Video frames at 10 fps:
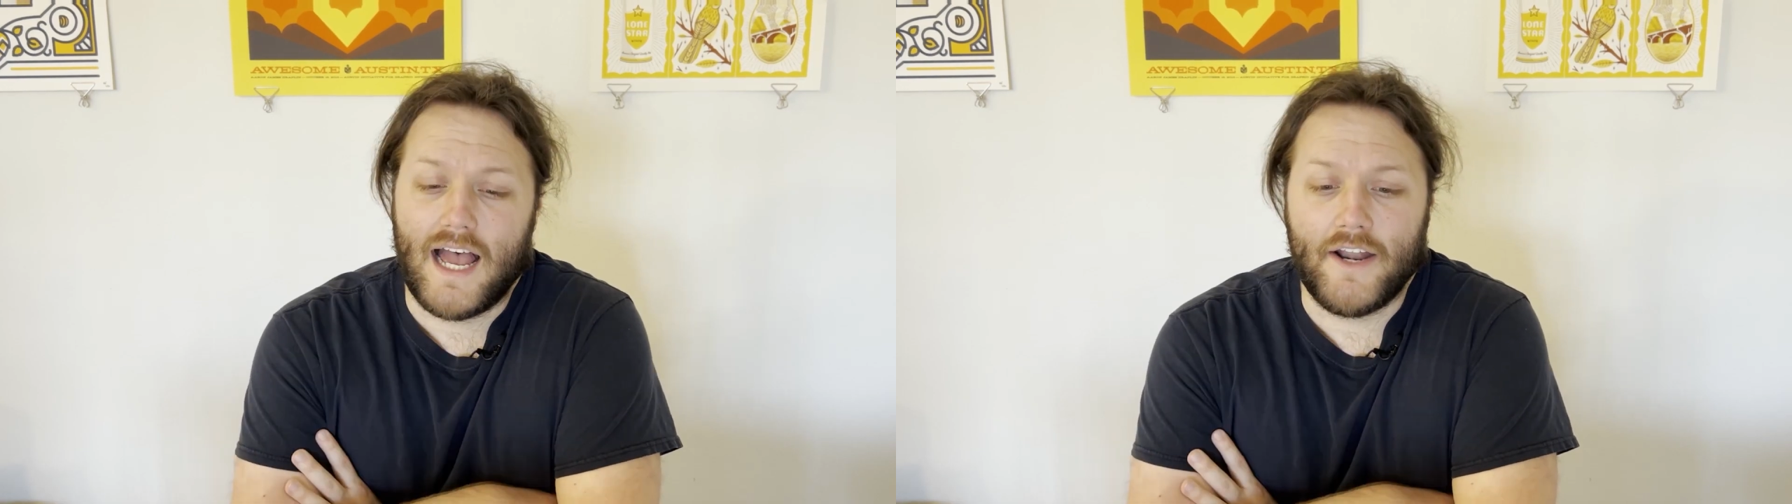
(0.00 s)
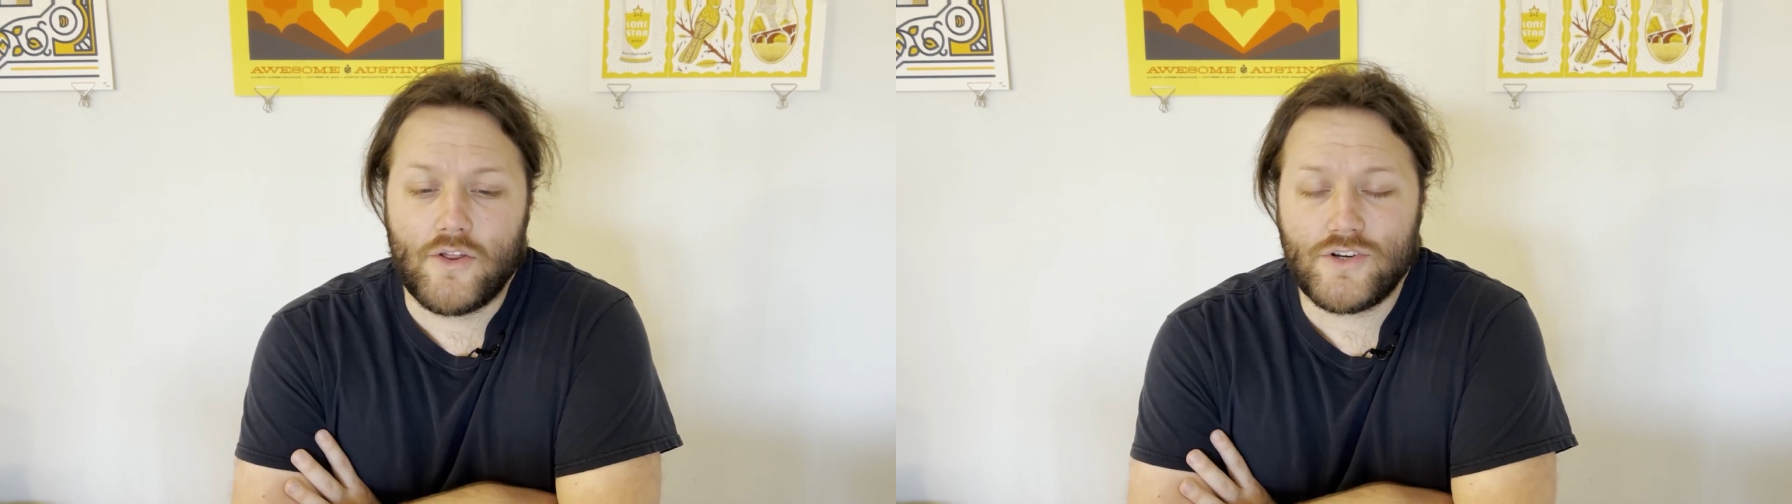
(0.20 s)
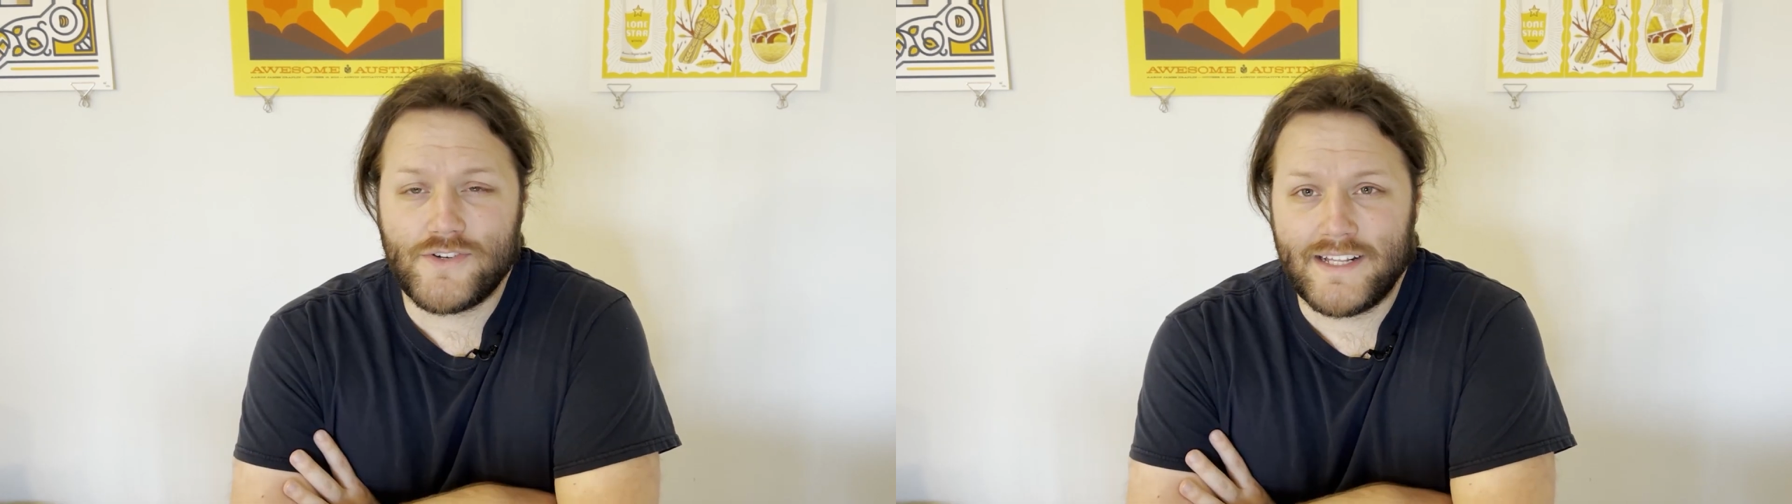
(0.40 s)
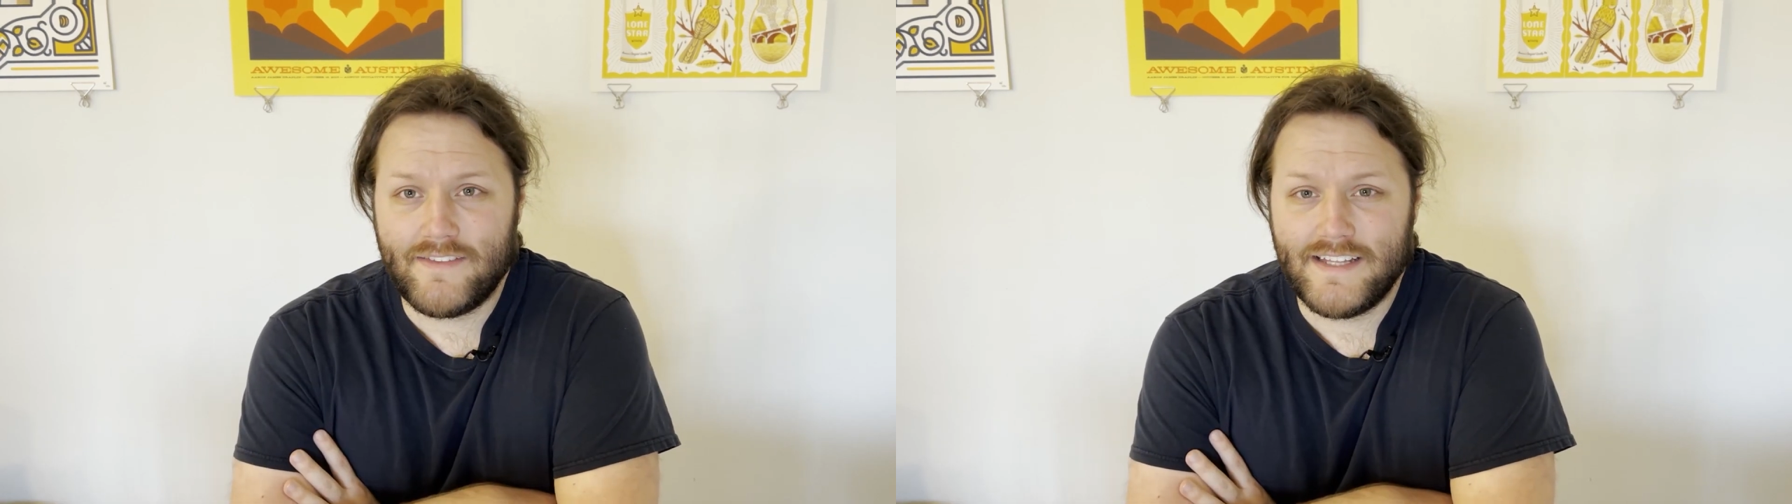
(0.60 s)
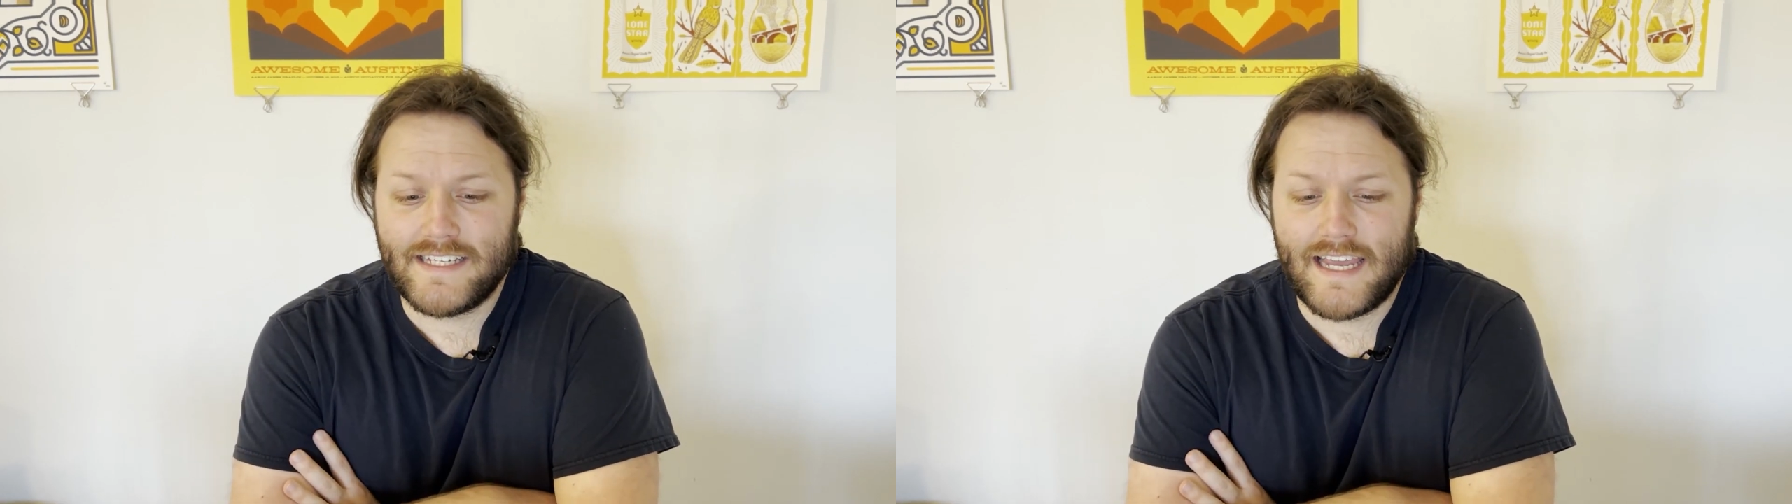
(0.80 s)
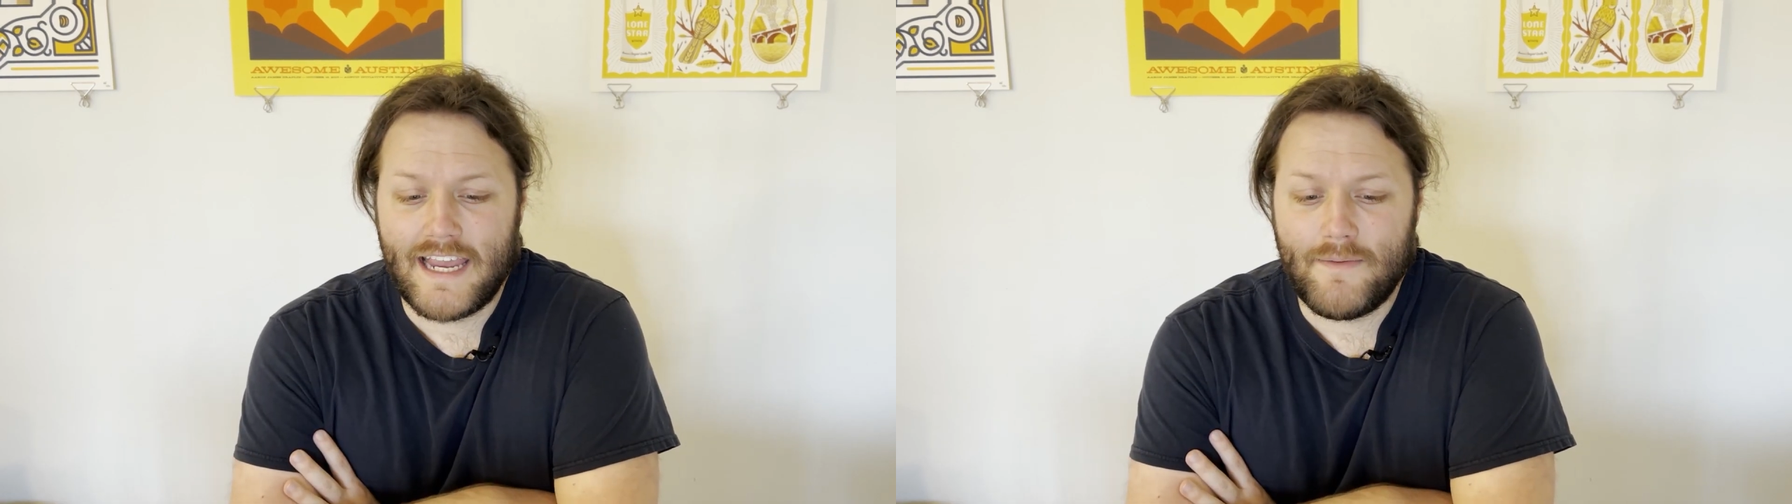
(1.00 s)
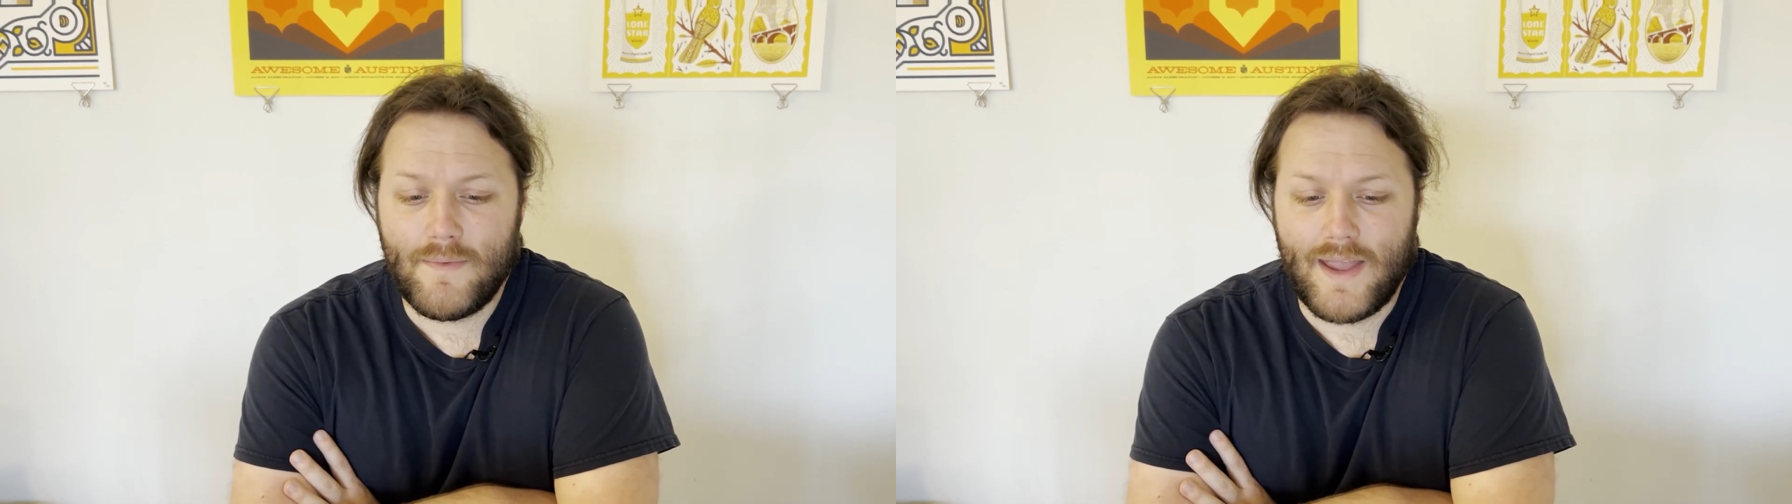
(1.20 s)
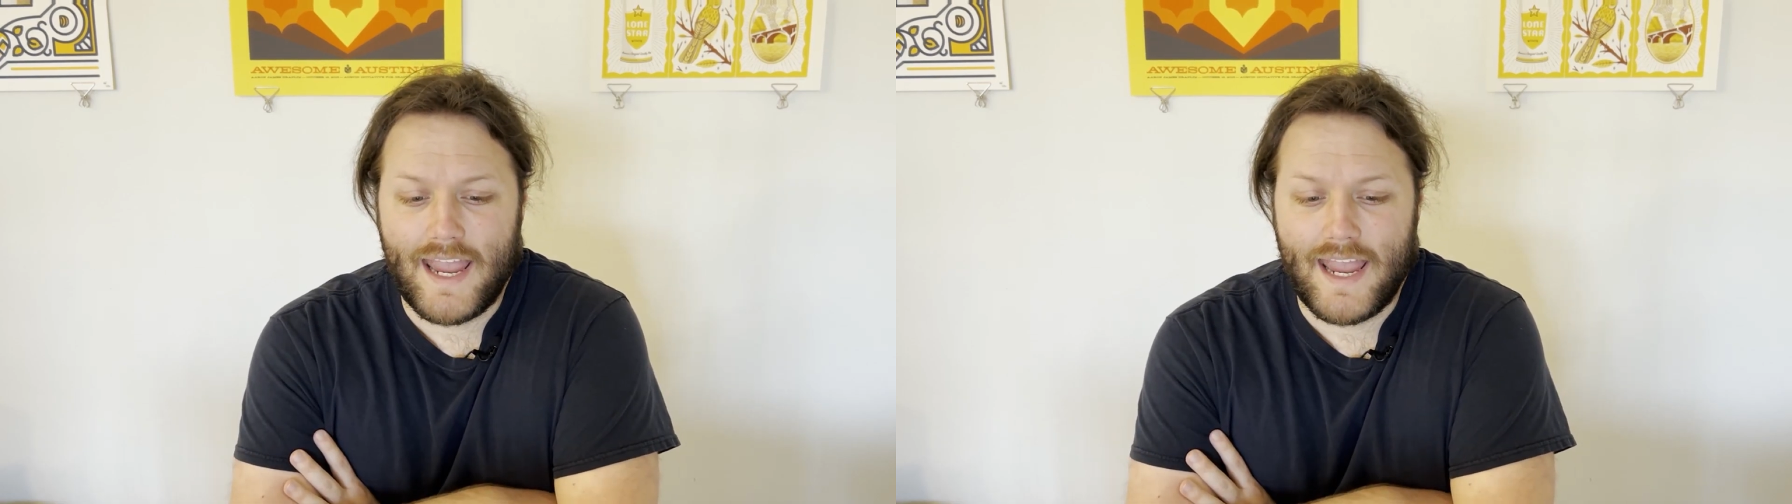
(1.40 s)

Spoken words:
Another strength of this game,